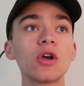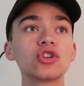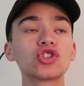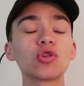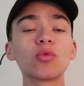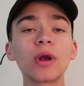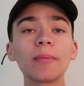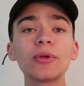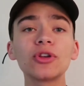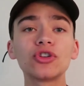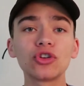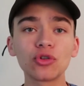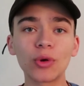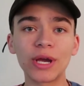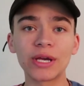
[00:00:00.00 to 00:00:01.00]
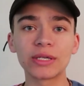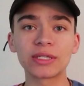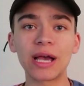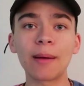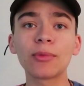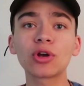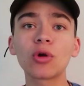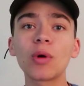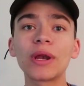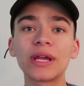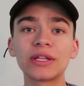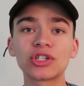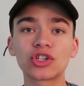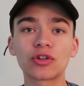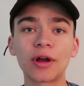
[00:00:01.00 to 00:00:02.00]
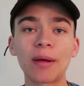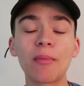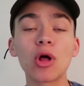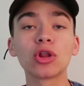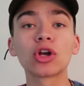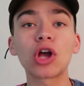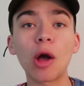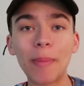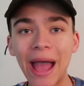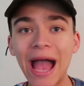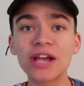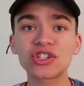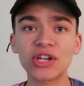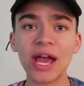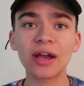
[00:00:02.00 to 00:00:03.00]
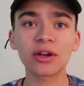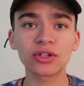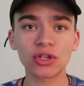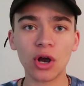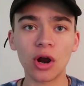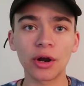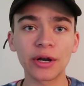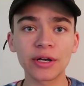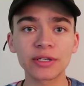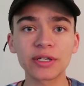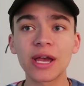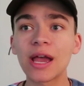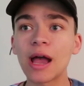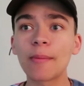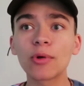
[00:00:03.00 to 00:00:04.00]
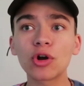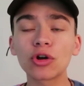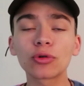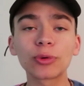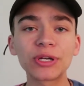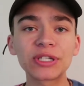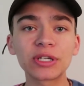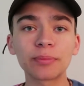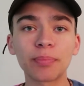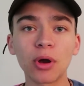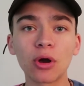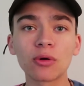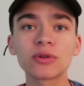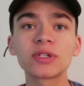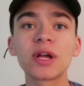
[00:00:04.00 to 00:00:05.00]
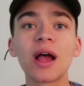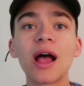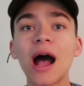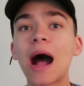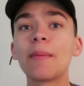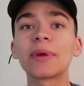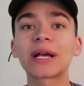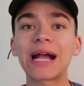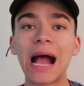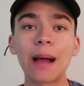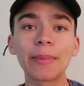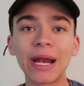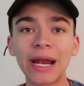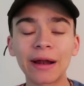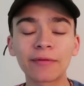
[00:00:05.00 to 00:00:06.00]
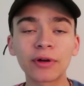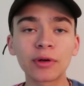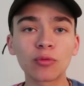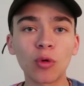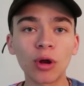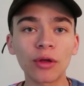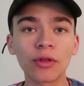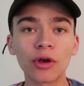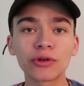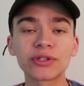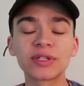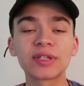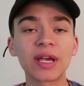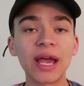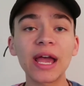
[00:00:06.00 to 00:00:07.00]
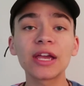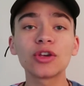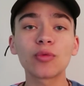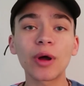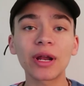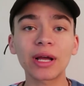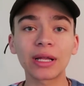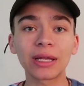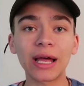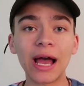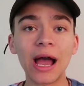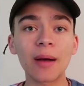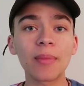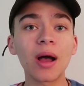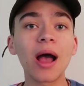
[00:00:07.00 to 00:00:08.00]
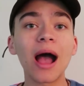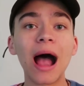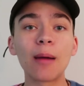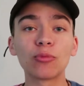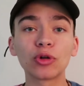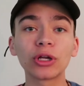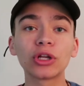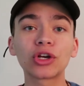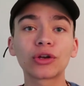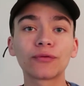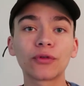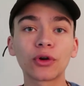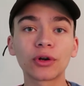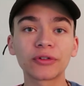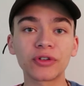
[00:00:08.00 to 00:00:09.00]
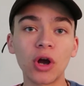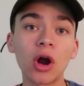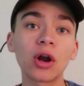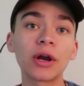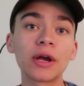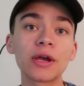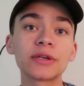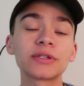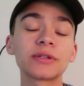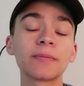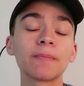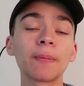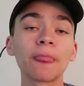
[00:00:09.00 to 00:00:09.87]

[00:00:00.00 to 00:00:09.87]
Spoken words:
So what I'm gonna do is, I'm gonna go on Instagram, look up #guitarist, I'm gonna go to recent posts, I'm gonna comment on every one of those and say, hey, you wanna collab? I'm really looking for a guitarist.